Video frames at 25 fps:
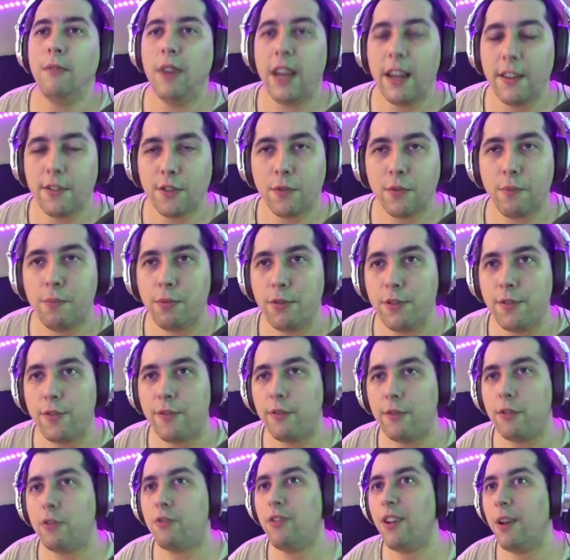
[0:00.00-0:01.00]
We also put
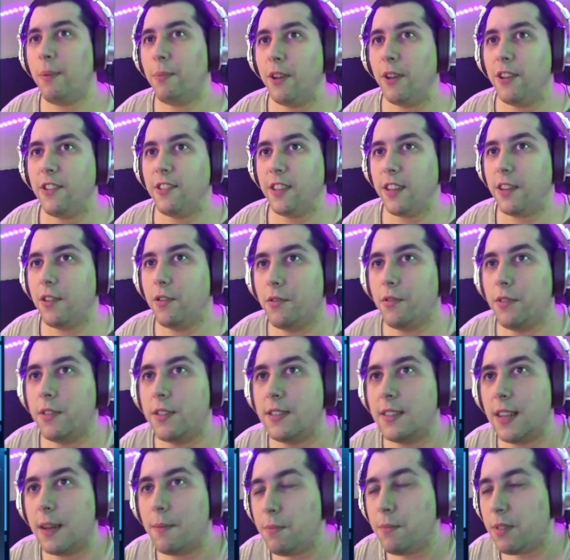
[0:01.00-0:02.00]
3 points into
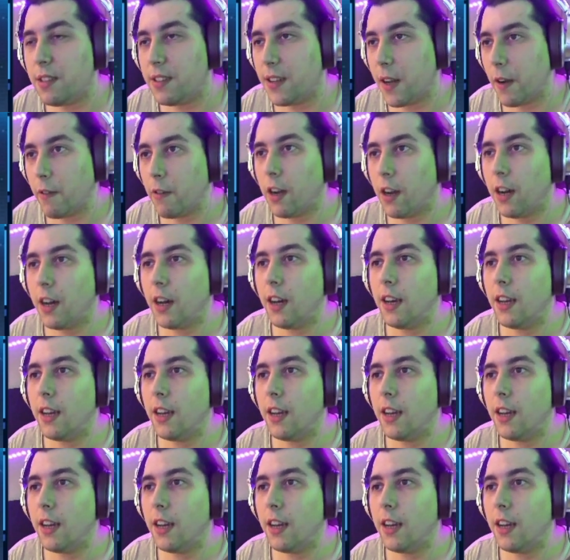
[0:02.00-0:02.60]
Samsara.